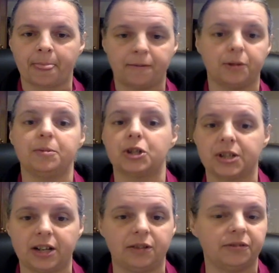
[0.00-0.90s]
from
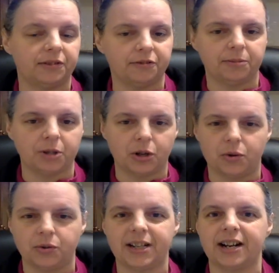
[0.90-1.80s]
yourself and from your
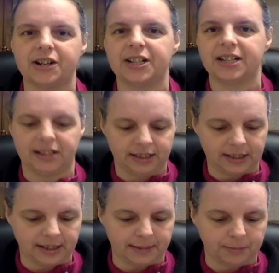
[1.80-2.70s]
own caretaking
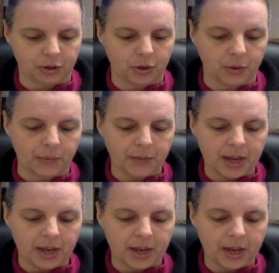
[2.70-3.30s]
system. So